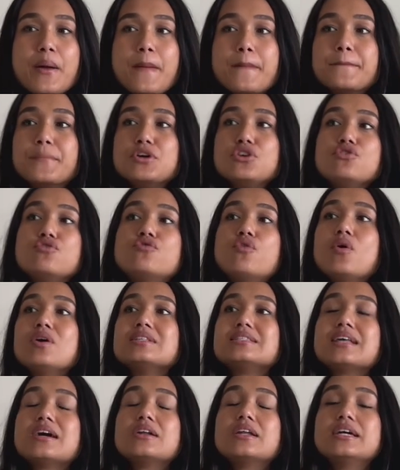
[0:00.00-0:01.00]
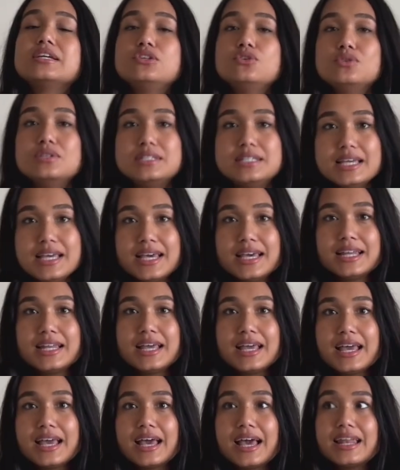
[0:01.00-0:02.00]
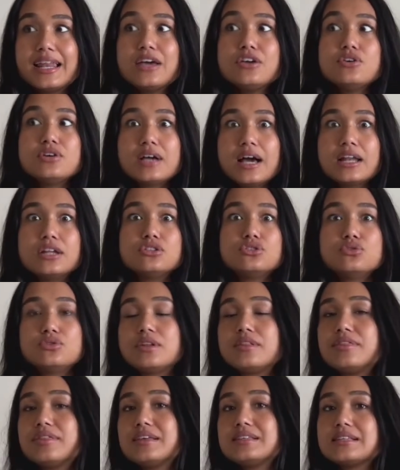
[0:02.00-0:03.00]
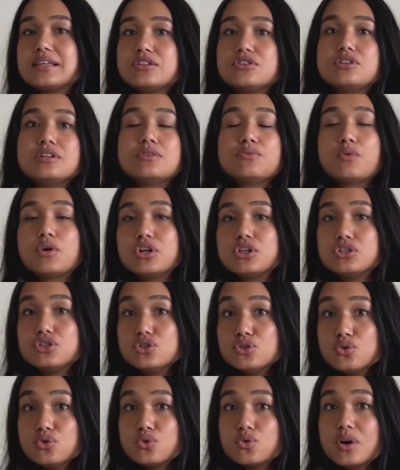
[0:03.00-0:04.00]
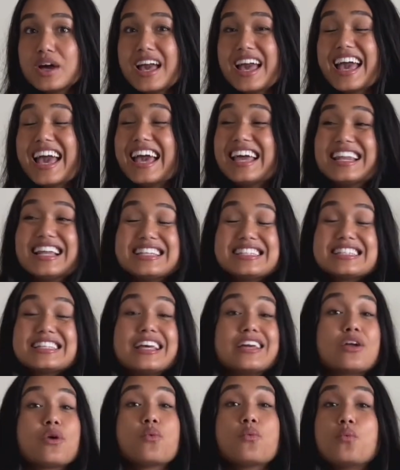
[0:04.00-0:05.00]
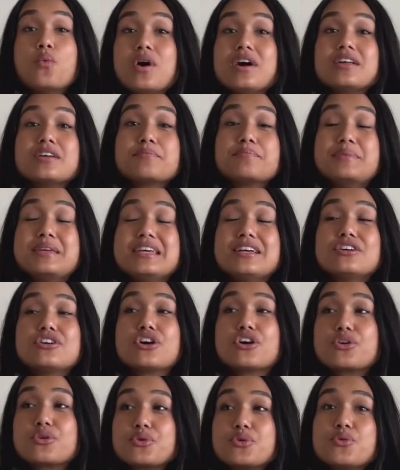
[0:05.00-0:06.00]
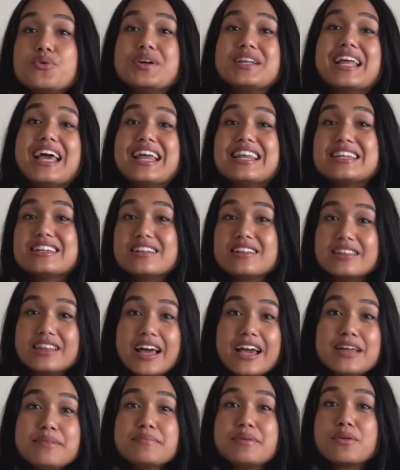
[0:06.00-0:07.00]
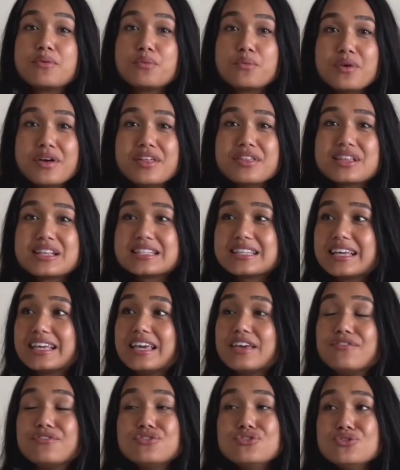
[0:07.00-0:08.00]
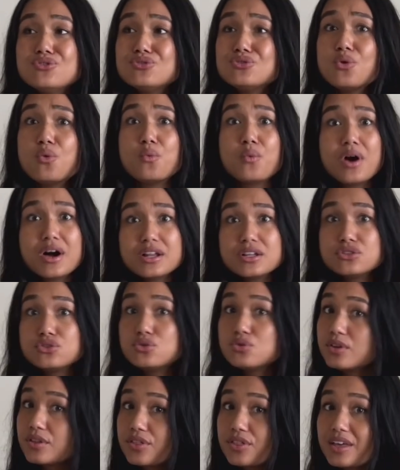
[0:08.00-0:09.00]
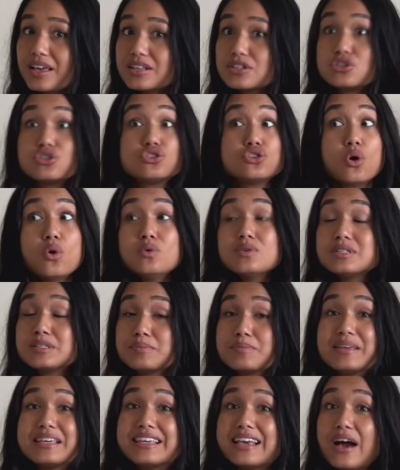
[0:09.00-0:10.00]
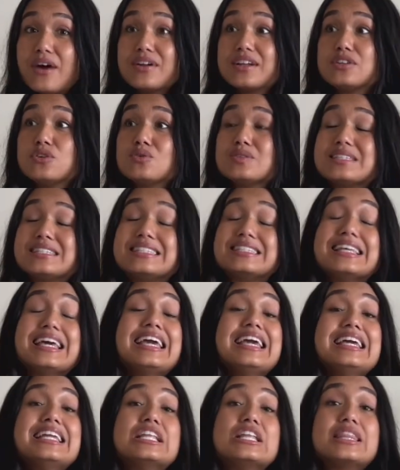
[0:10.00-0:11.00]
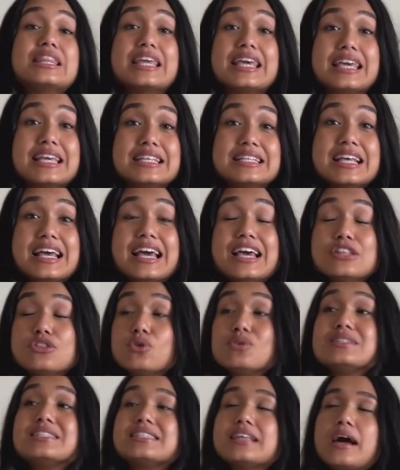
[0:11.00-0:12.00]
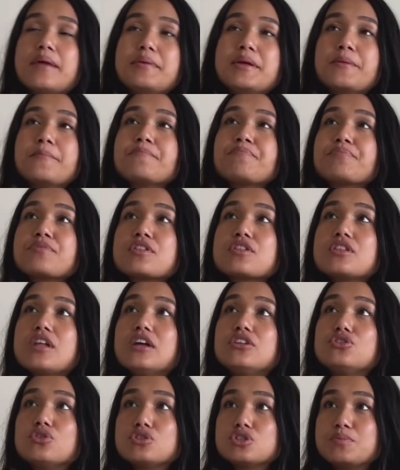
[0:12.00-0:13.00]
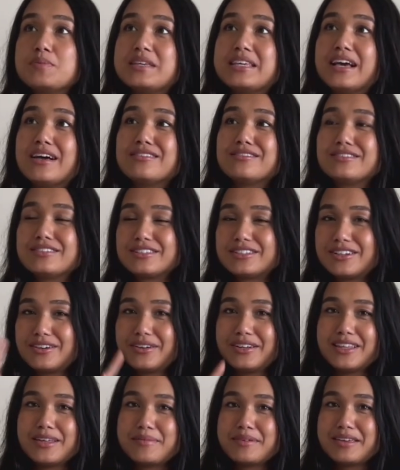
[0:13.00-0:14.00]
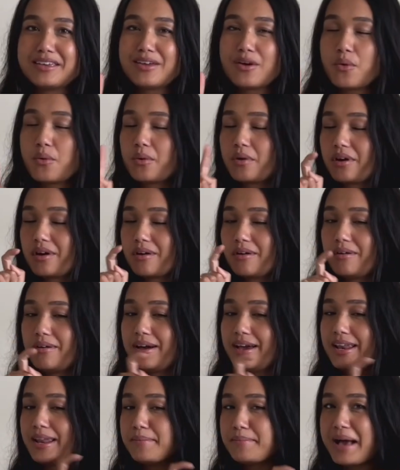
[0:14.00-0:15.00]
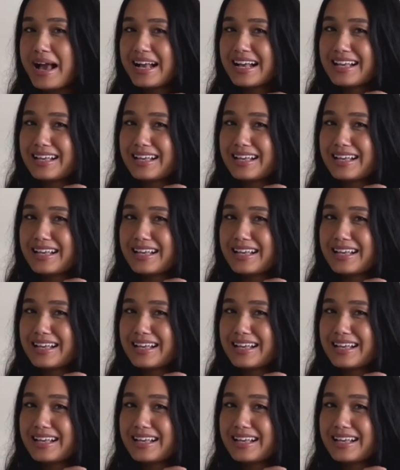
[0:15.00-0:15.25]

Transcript: but you voiced out that you did. And now you got to do the things that you didn't want to do. And that's like what being congruent and in alignment with. It's like, if you don't want to do the things, don't speak out and don't say the thing. Don't speak out. Sorry, let me rewind it back.